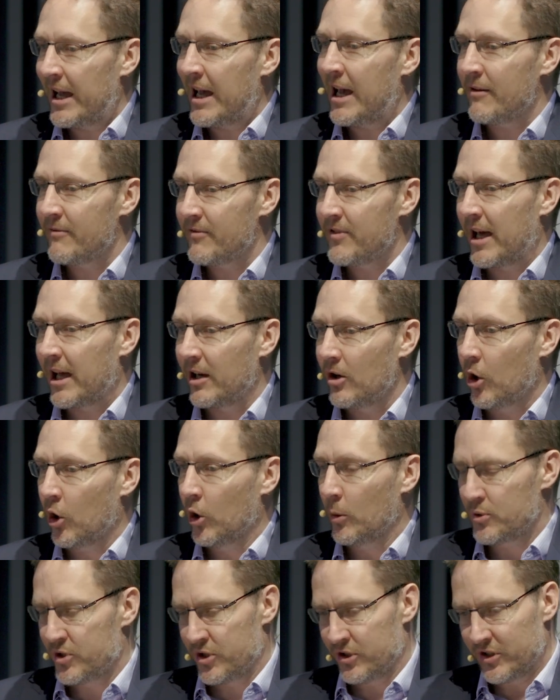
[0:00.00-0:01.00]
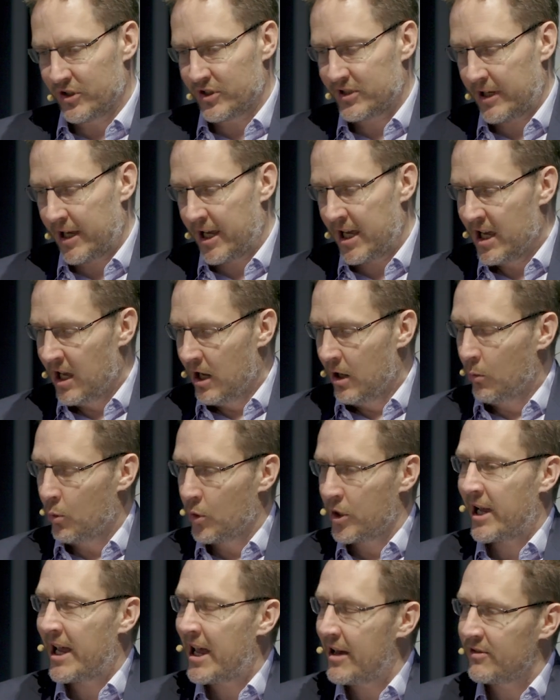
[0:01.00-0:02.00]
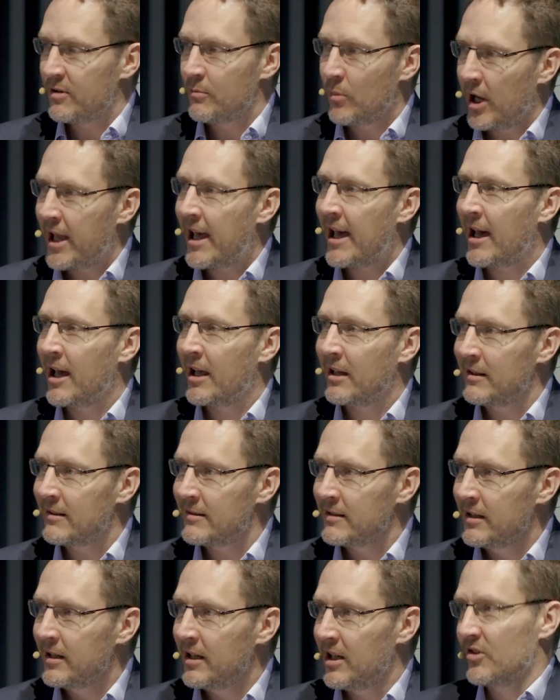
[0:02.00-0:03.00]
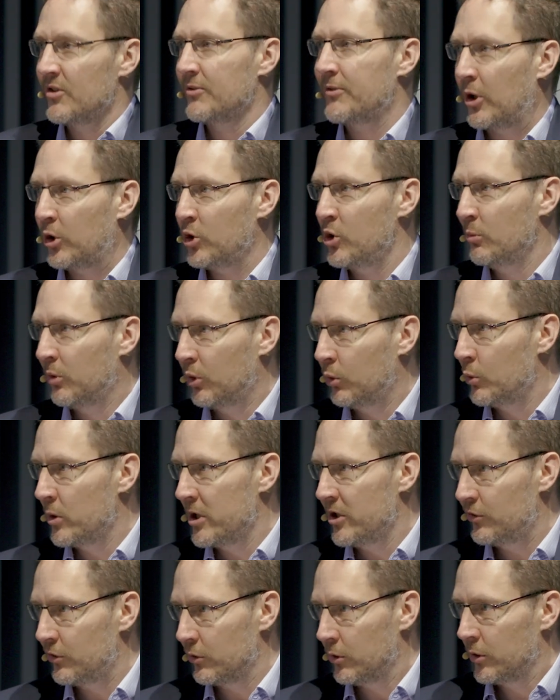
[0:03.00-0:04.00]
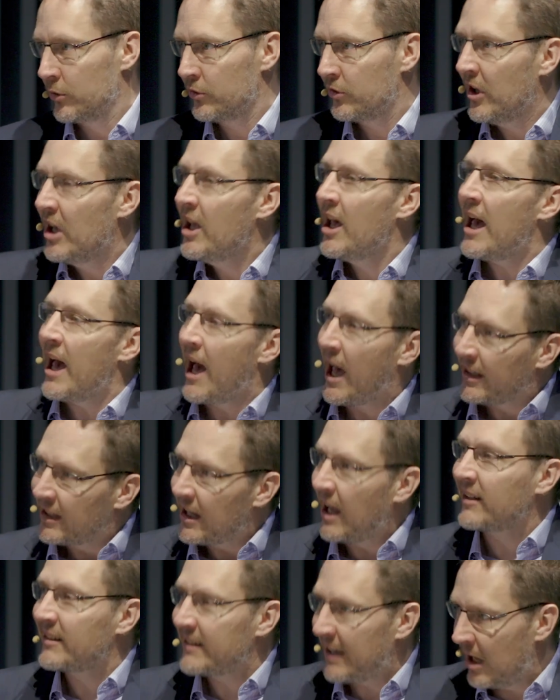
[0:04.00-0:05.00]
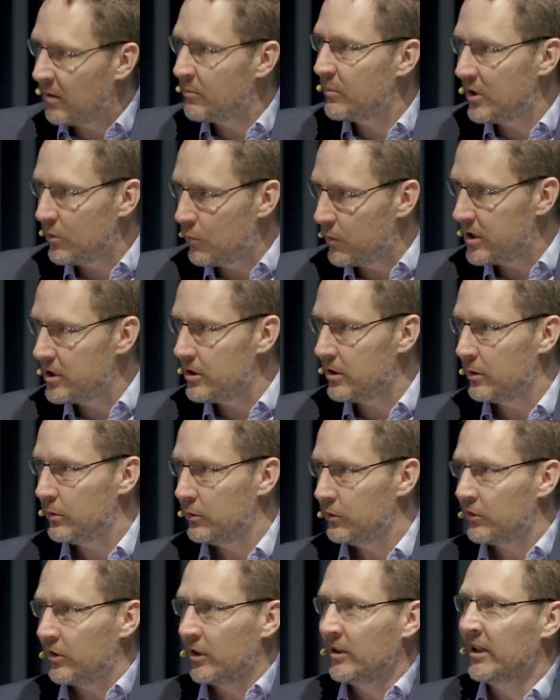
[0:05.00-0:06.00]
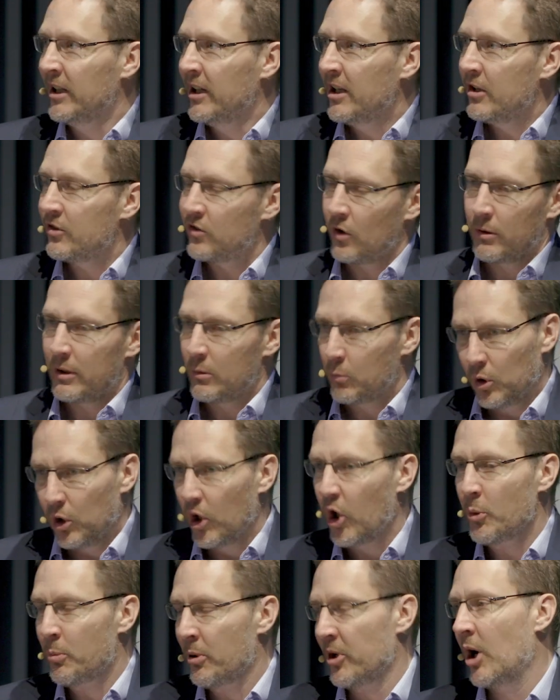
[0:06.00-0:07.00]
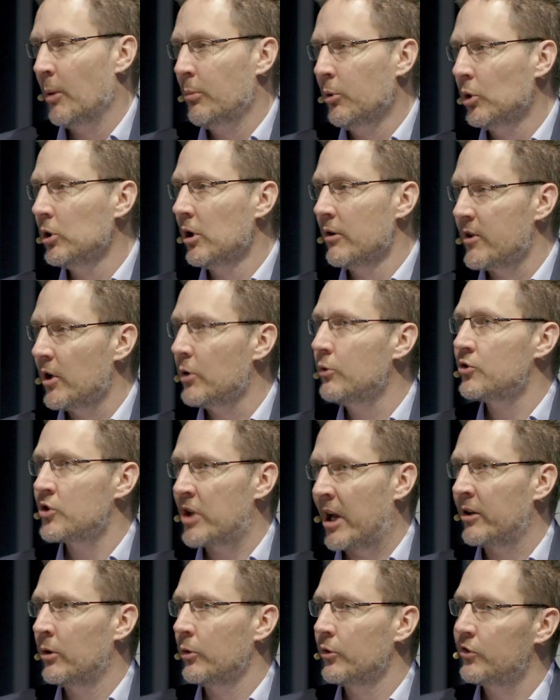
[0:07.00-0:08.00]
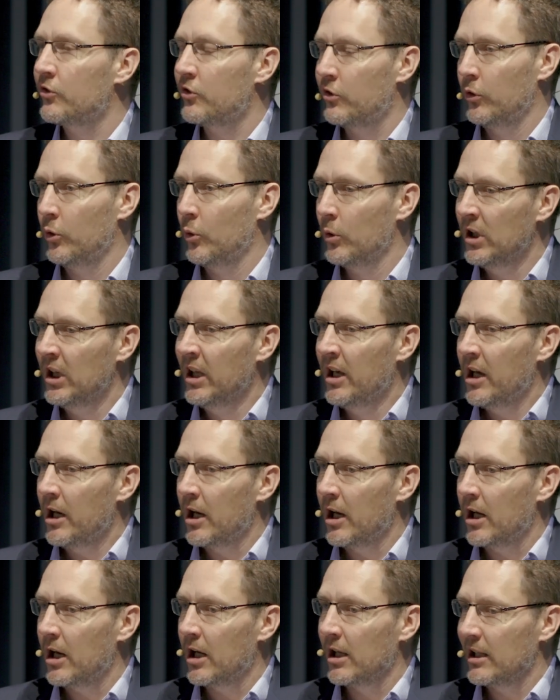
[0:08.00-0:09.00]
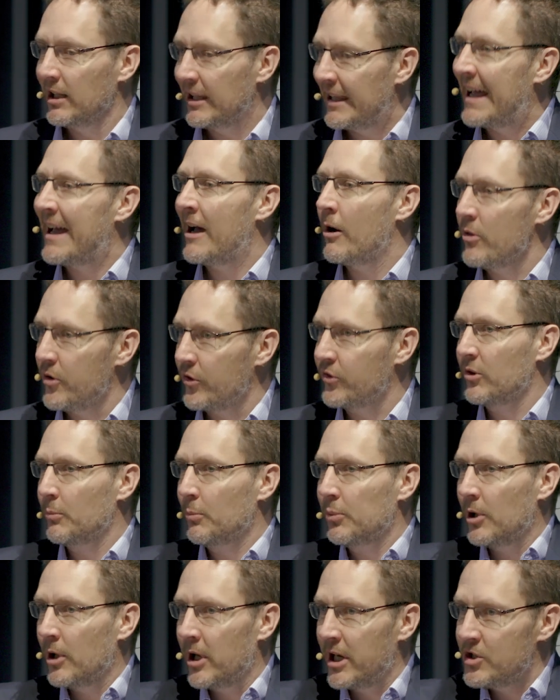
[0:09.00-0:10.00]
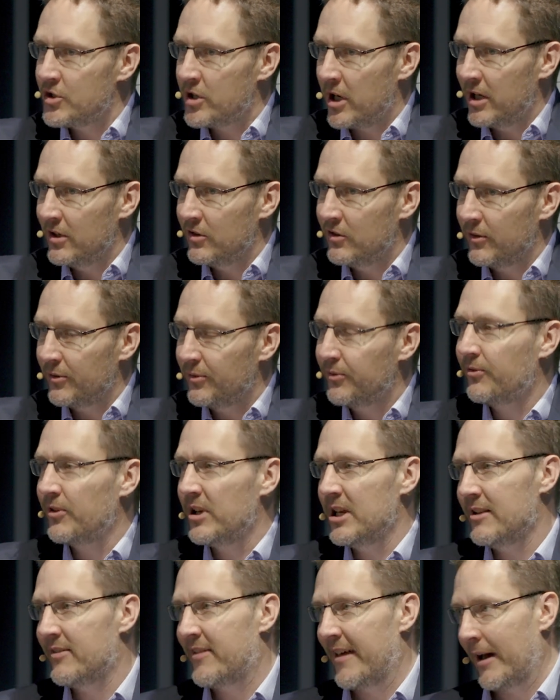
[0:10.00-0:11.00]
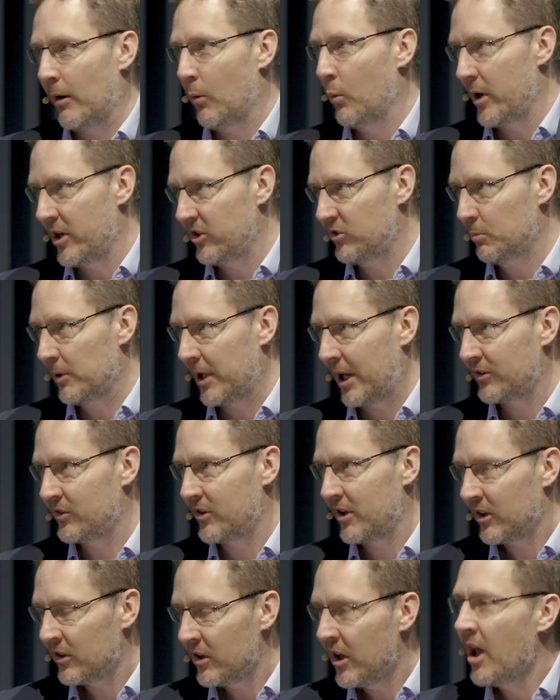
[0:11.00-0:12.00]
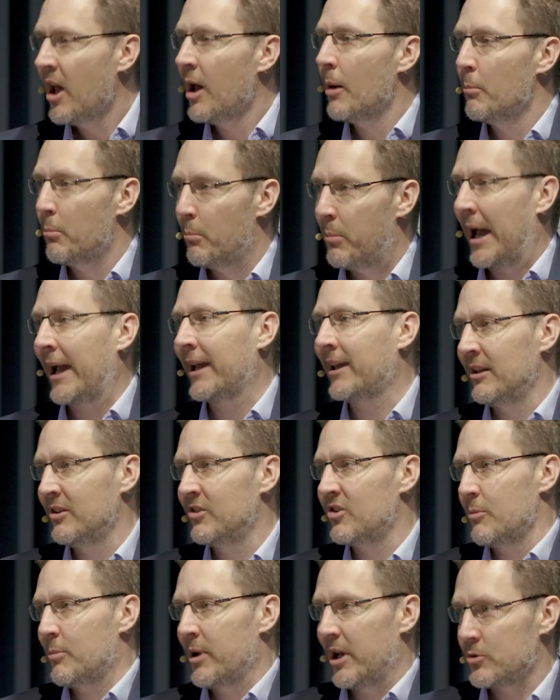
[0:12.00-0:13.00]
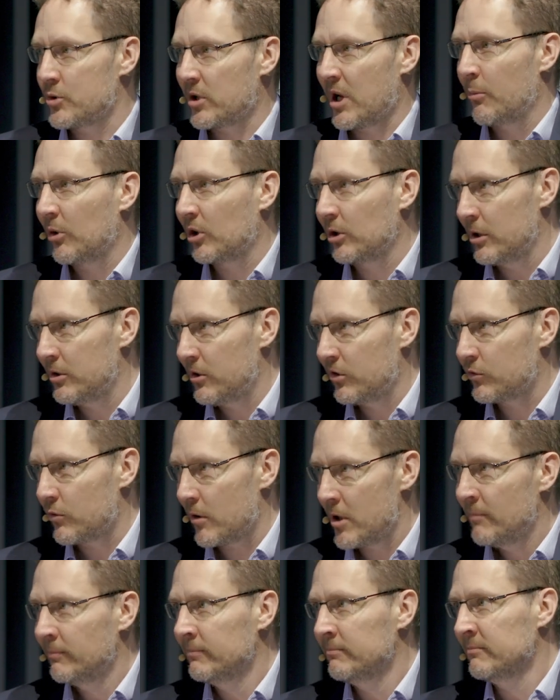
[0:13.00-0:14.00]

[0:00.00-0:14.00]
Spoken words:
have that option to say, what I have in my hand is a valuable resource and can be reused. So it will open up all of those channels to allow the supply chain to feed that waste plastic back into the petrochemical industry.